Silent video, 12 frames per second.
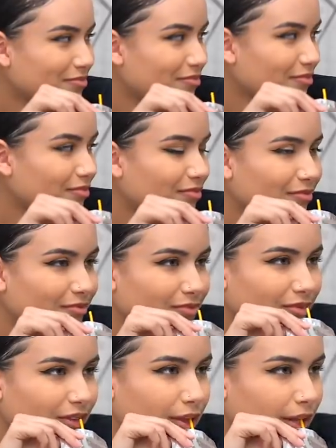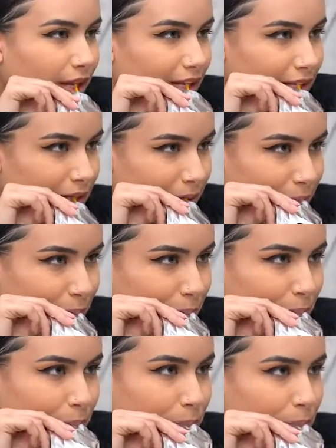
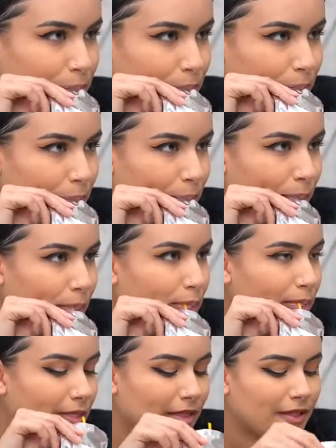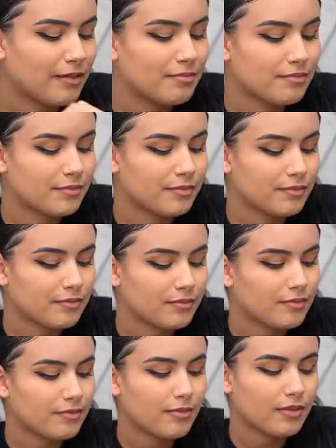
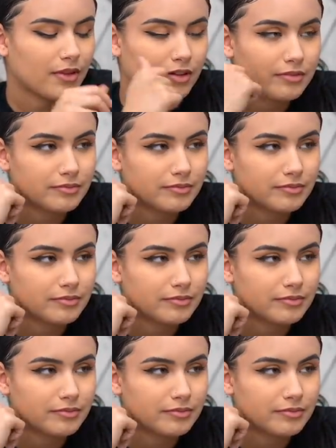(silent)